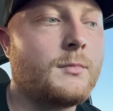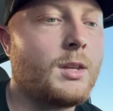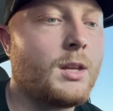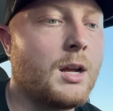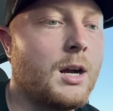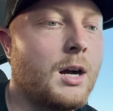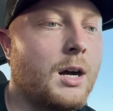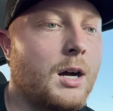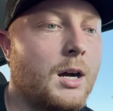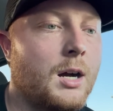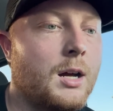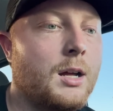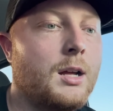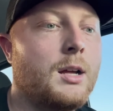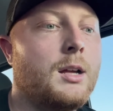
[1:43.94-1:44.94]

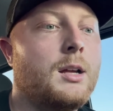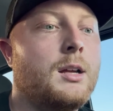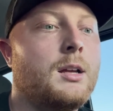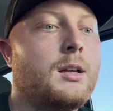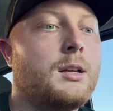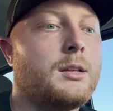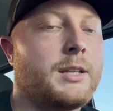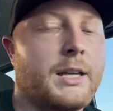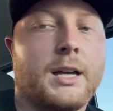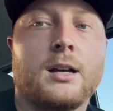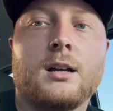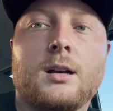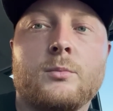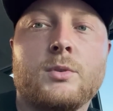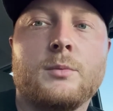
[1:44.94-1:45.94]
yeah,
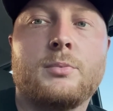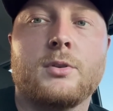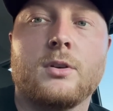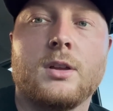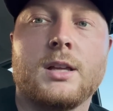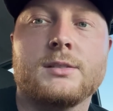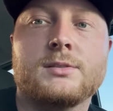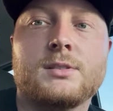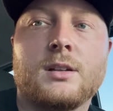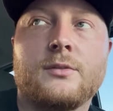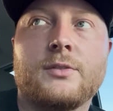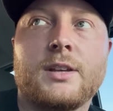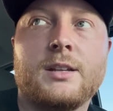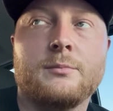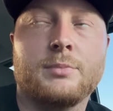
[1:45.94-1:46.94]
I'm going to put all that stuff
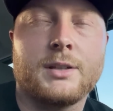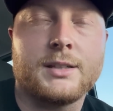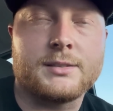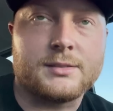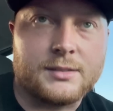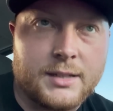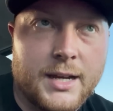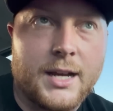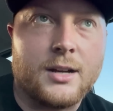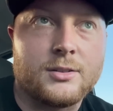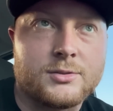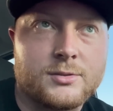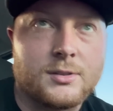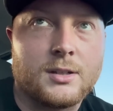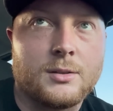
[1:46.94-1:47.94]
in place now
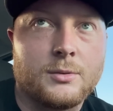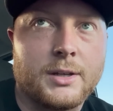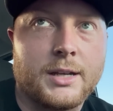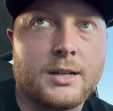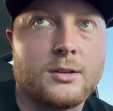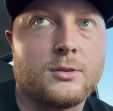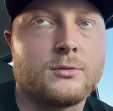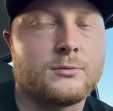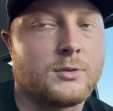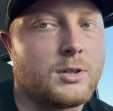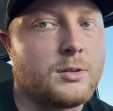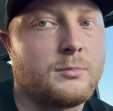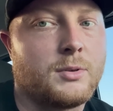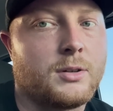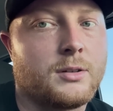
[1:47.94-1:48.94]
so that way I don't run
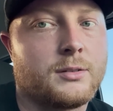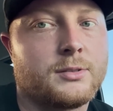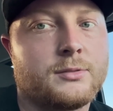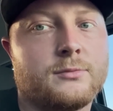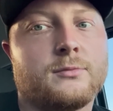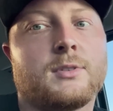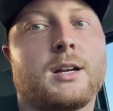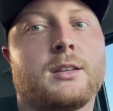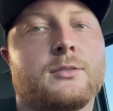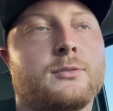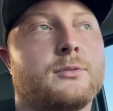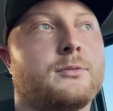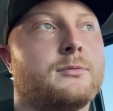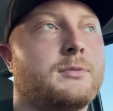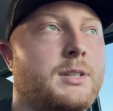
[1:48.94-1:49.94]
a bar right
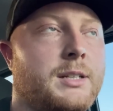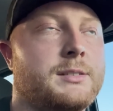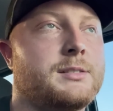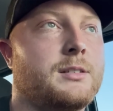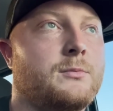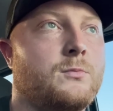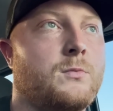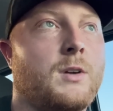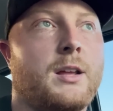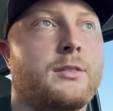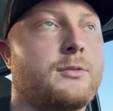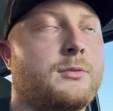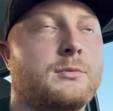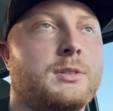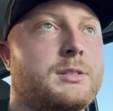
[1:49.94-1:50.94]
through, like I said, right
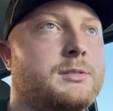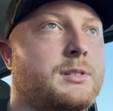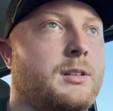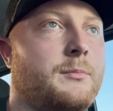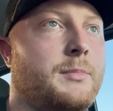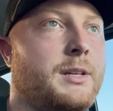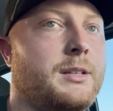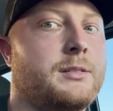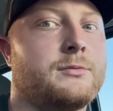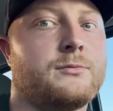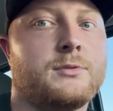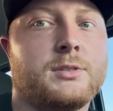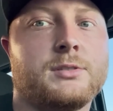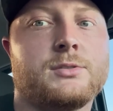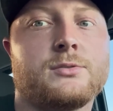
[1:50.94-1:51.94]
through where it's going to be and
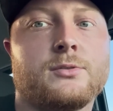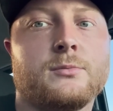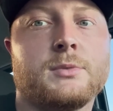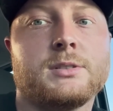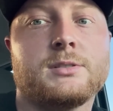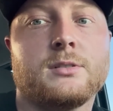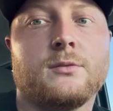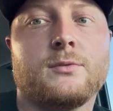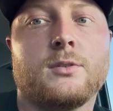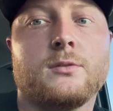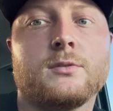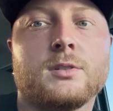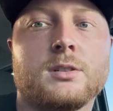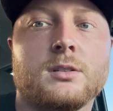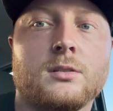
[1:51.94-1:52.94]
really screw myself
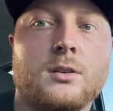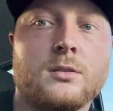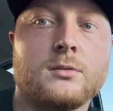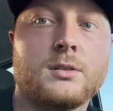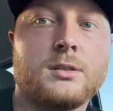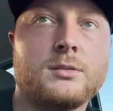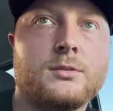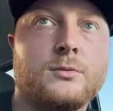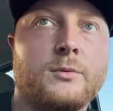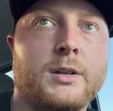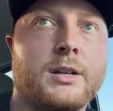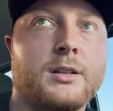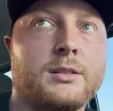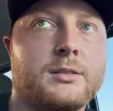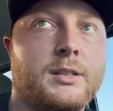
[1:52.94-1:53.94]
over in the long run to
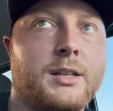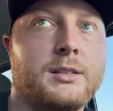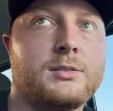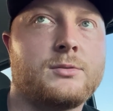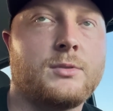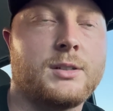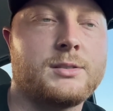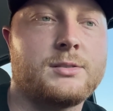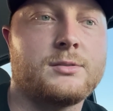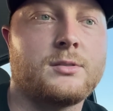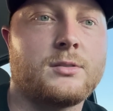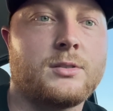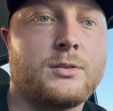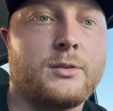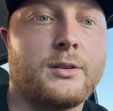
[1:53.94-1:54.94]
where it takes twice as
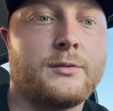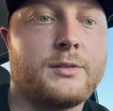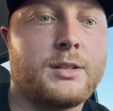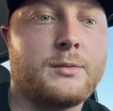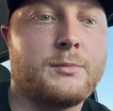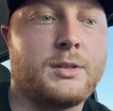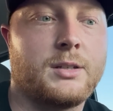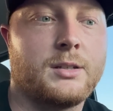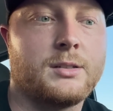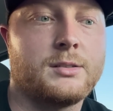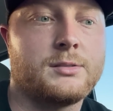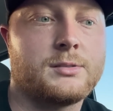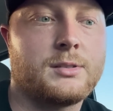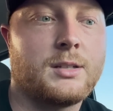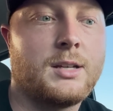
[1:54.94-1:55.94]
long to do everything
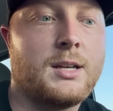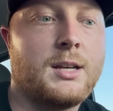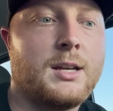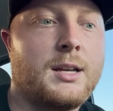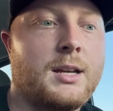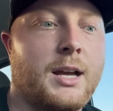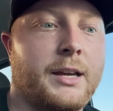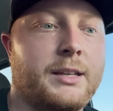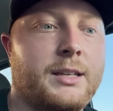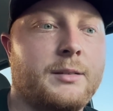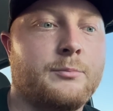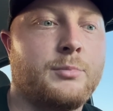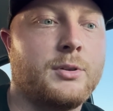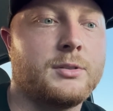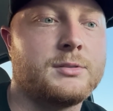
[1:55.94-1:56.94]
because I
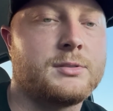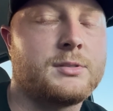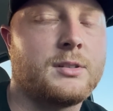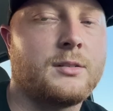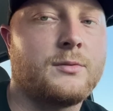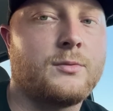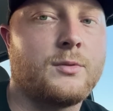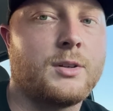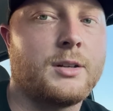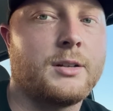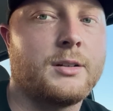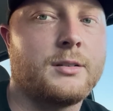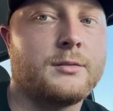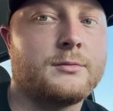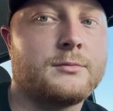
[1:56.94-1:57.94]
keep putting stuff
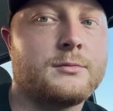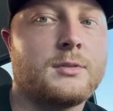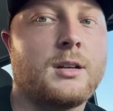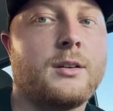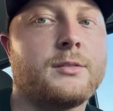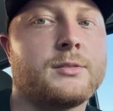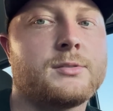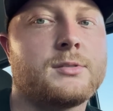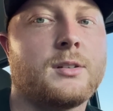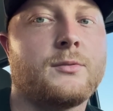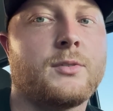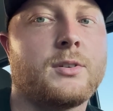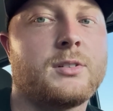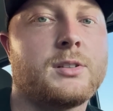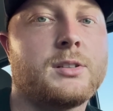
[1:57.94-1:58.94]
where other stuff
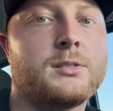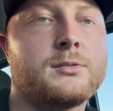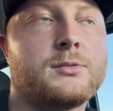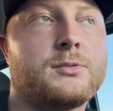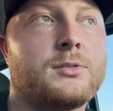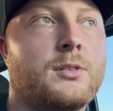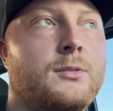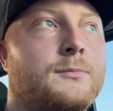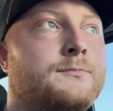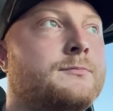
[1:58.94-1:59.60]
already is. So